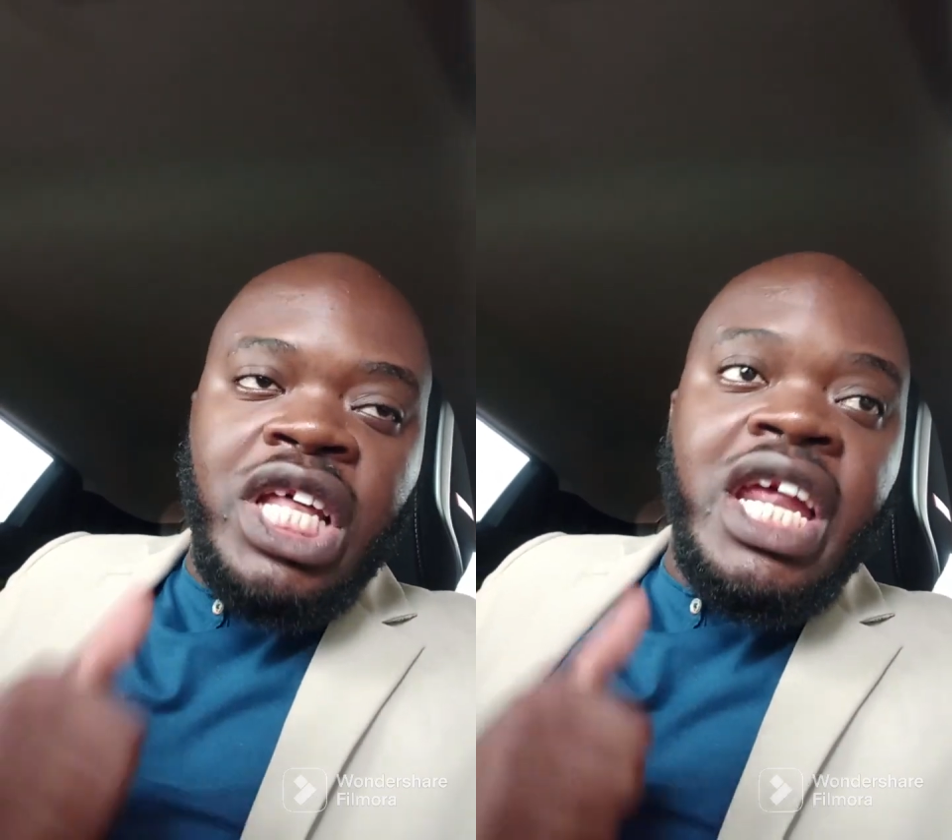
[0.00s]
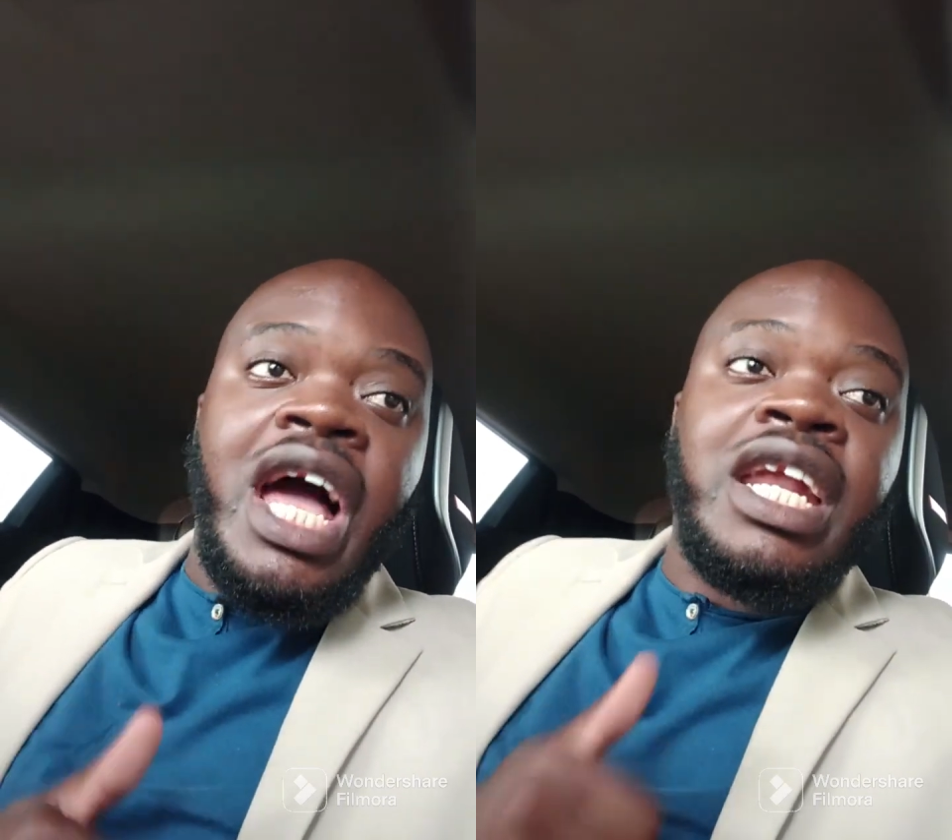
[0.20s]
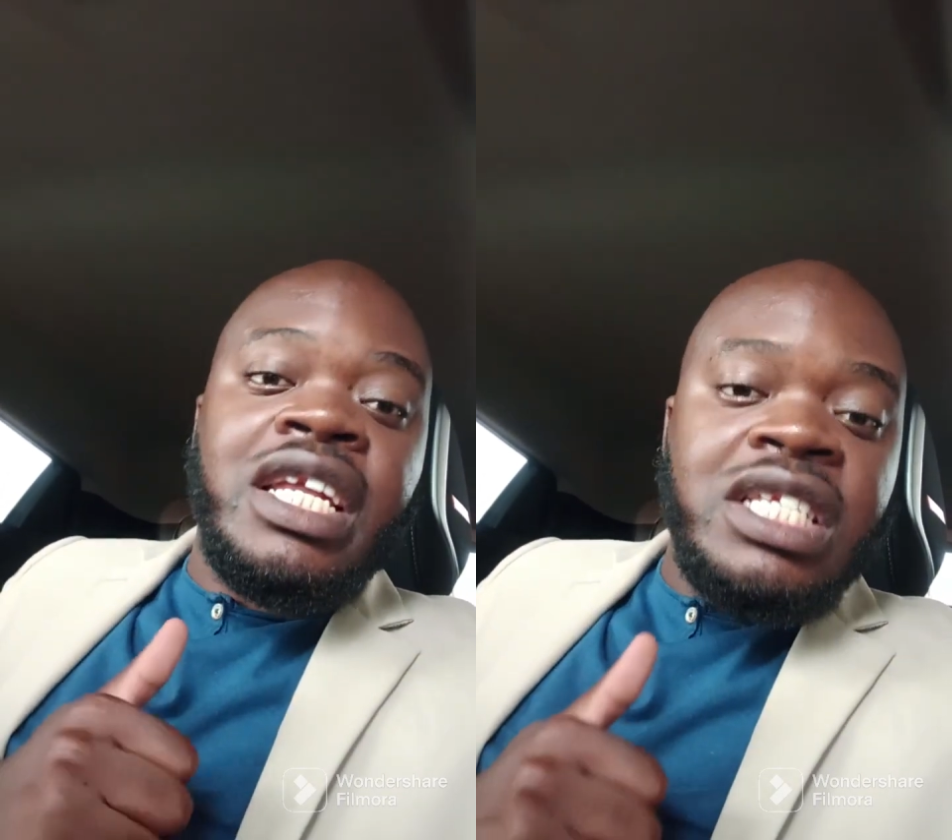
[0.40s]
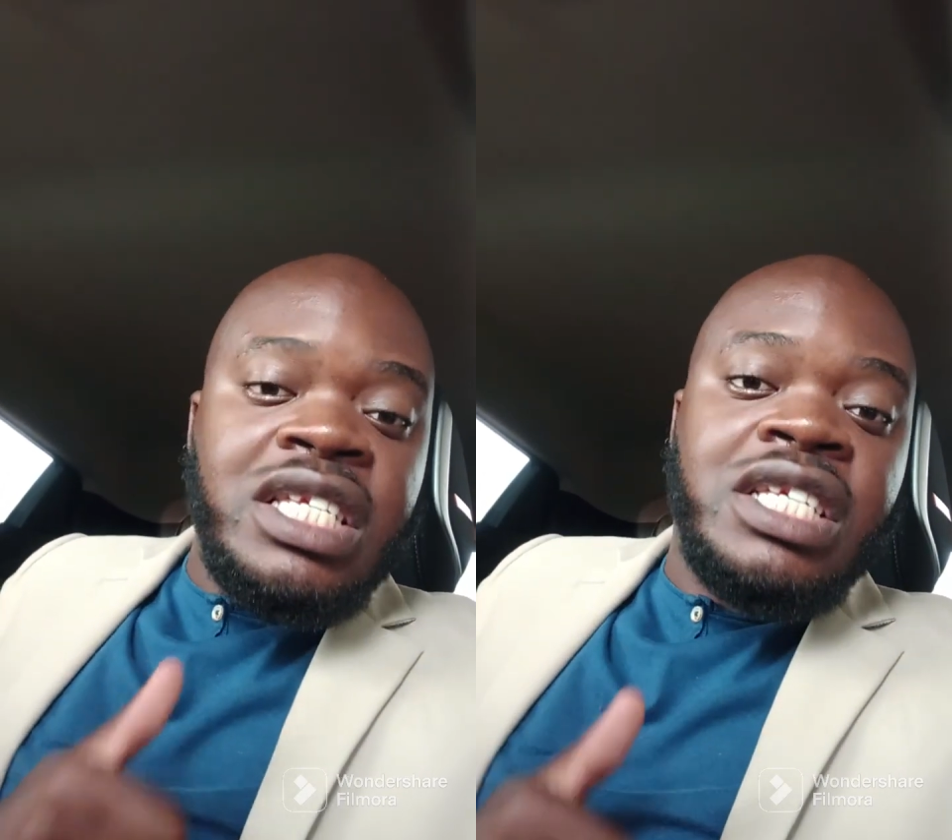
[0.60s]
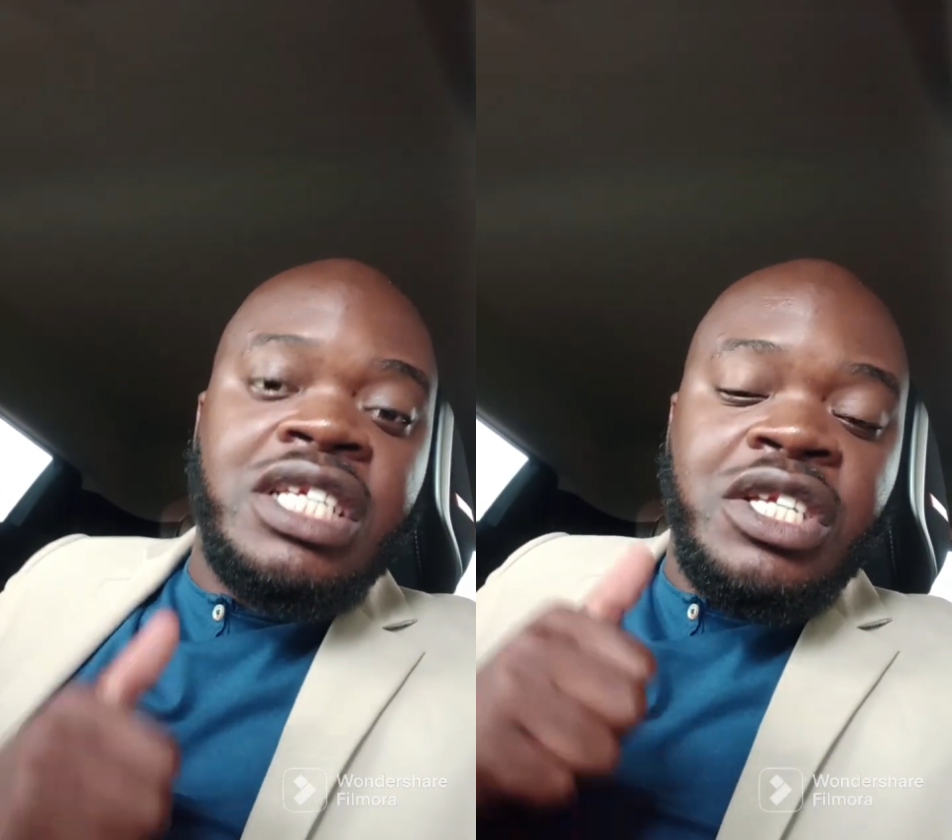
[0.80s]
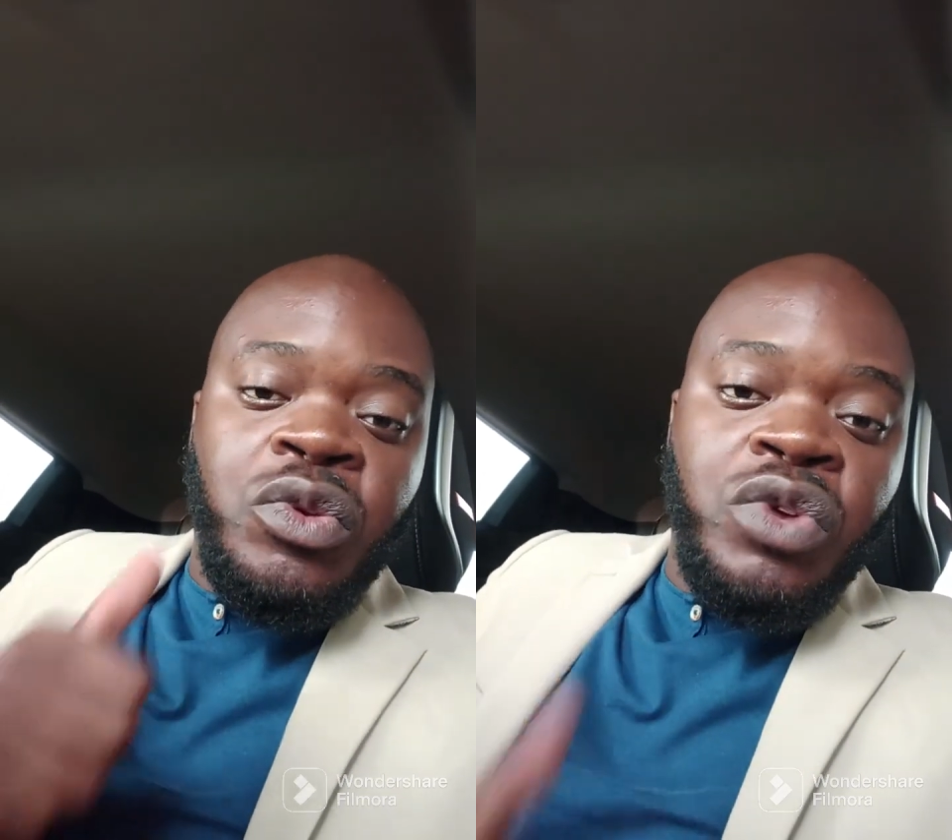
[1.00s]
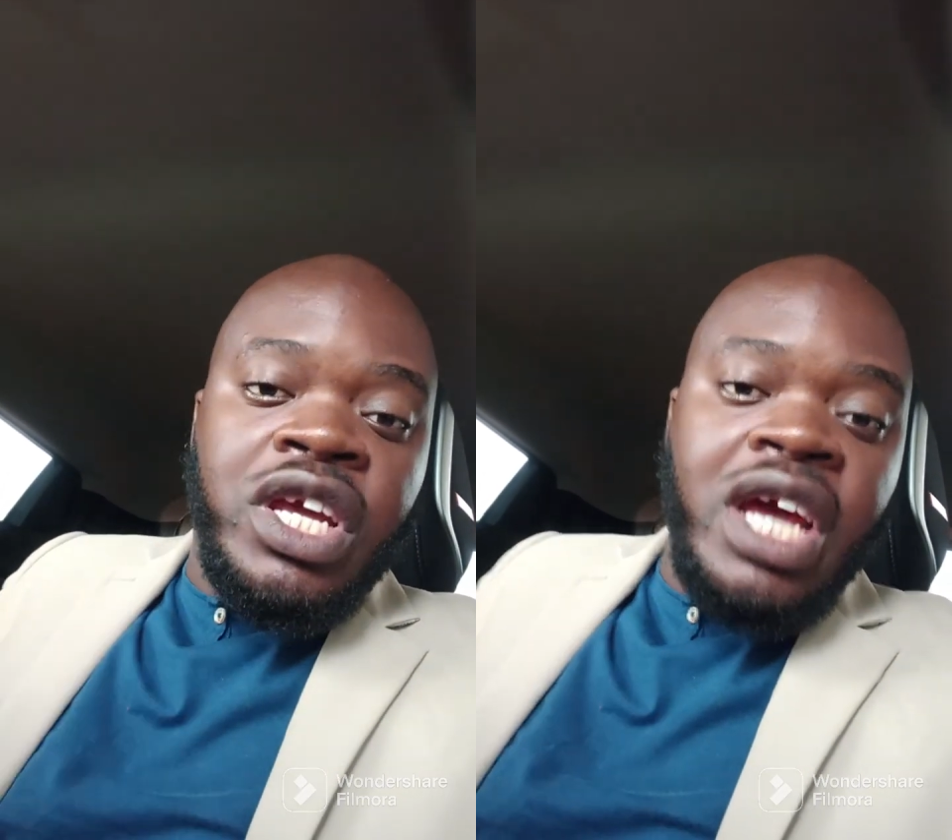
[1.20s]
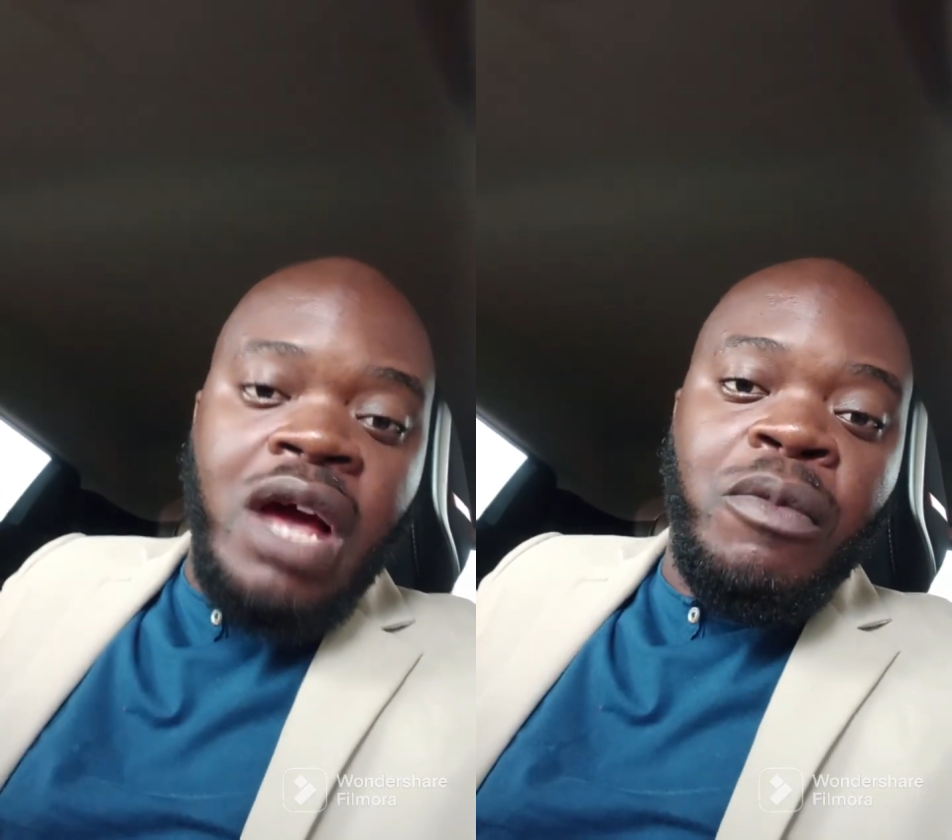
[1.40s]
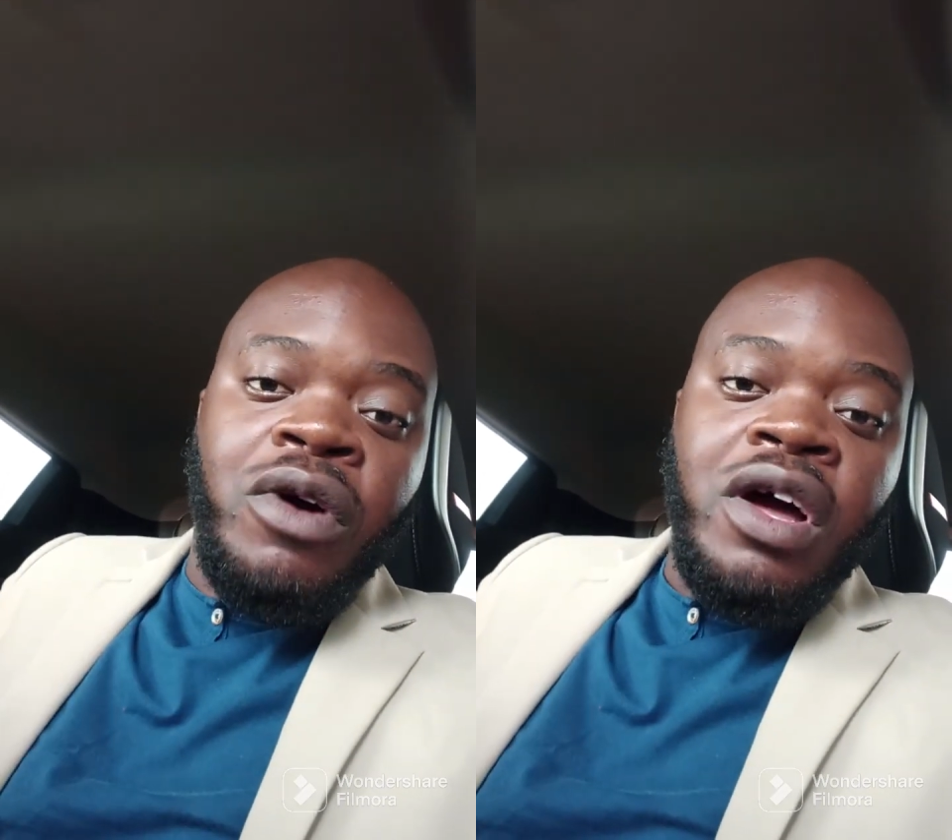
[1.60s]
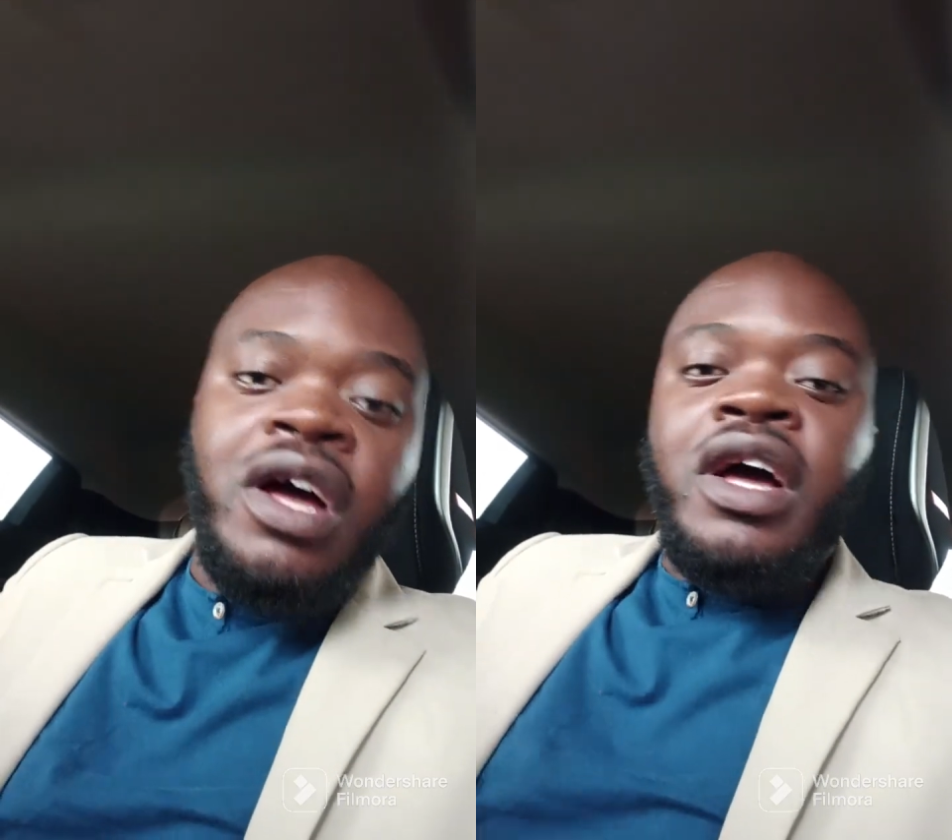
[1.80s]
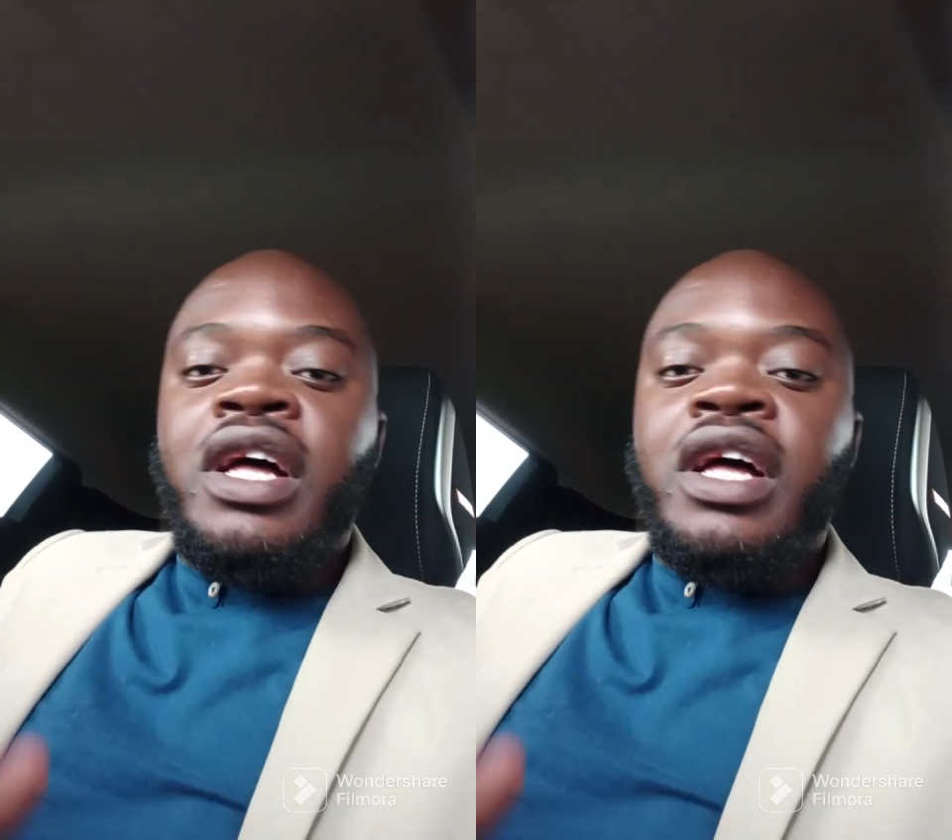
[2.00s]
360-degree camera.